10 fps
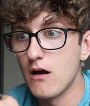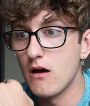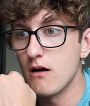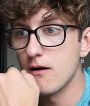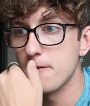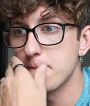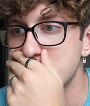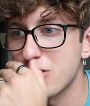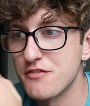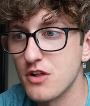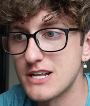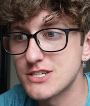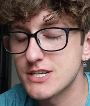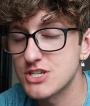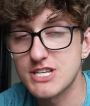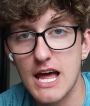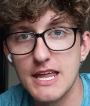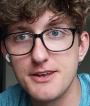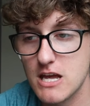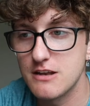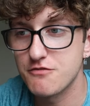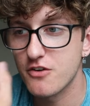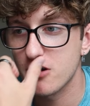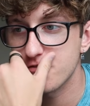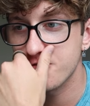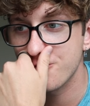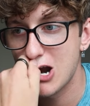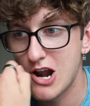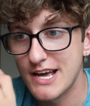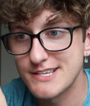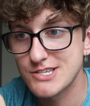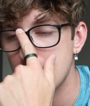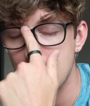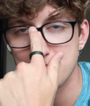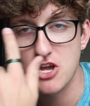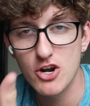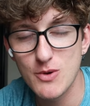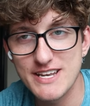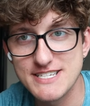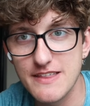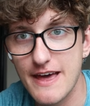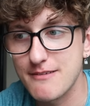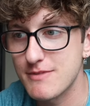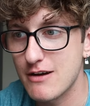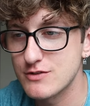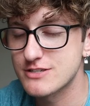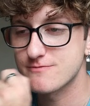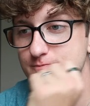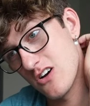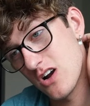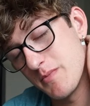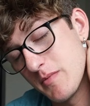Um, the butterfly just just died in front of our eyes. I am sorry you had to see that. That was R.I.P.